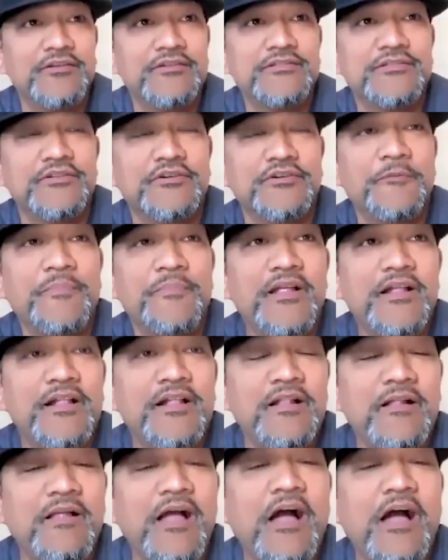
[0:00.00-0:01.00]
So
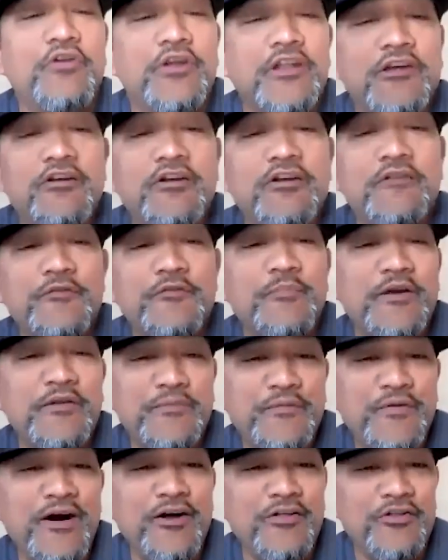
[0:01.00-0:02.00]
I would hear it from my
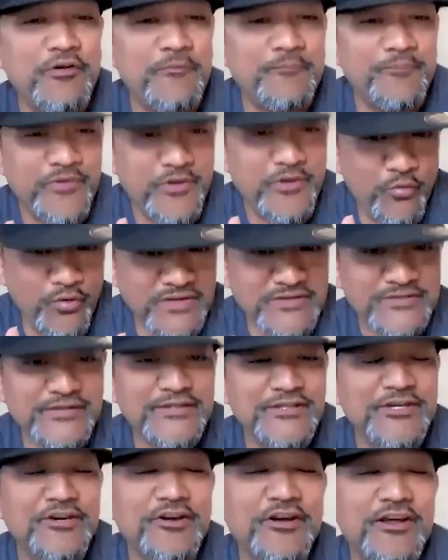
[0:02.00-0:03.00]
father once a
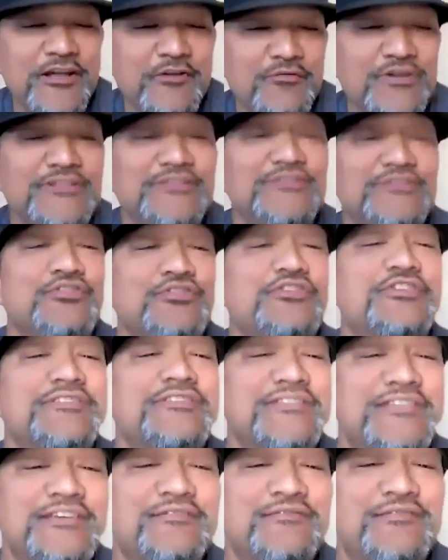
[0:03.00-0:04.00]
year, and it was New
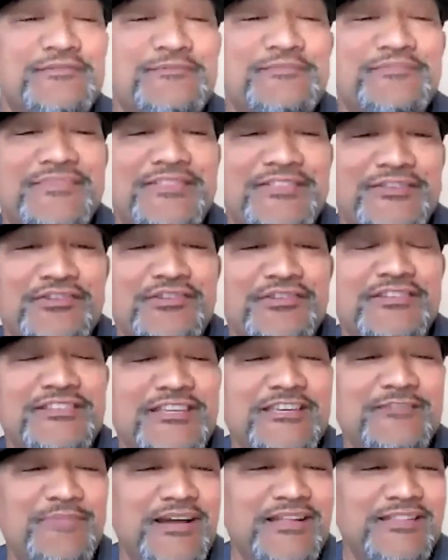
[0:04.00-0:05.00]
Year's Eve. New Year's
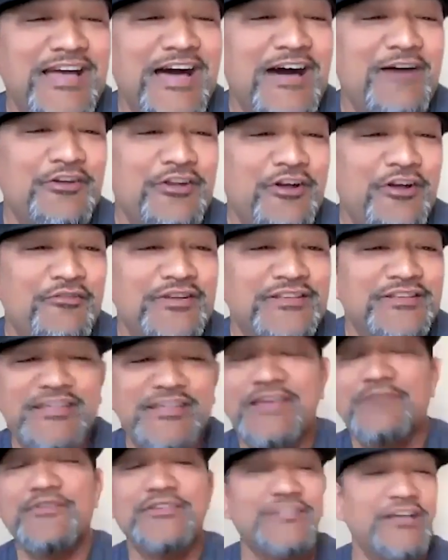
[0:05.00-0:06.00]
Eve, my dad would always
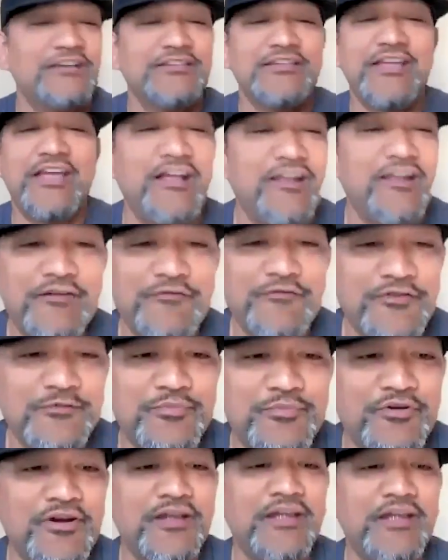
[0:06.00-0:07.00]
give us hugs. Hey, I love you,
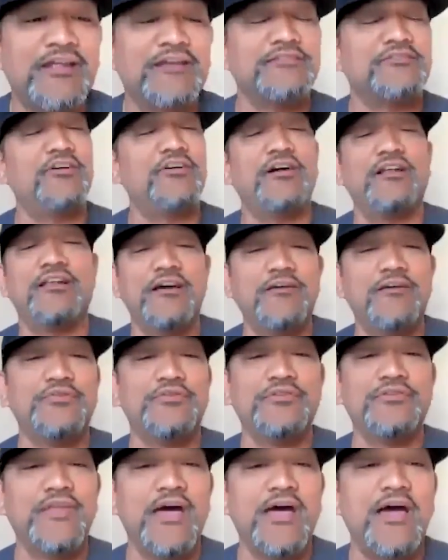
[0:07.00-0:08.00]
boy, and I was, oh, I love
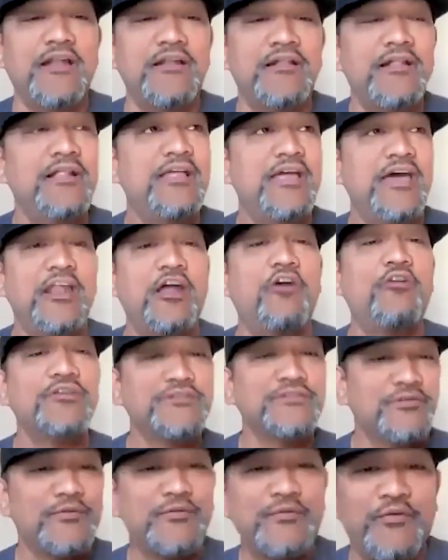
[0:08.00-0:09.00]
you, dad, and I always
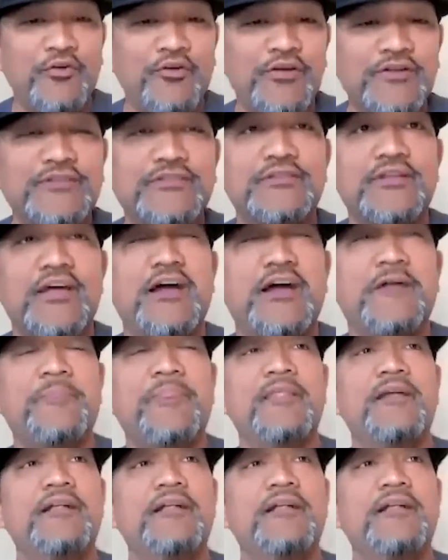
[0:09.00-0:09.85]
look forward to that.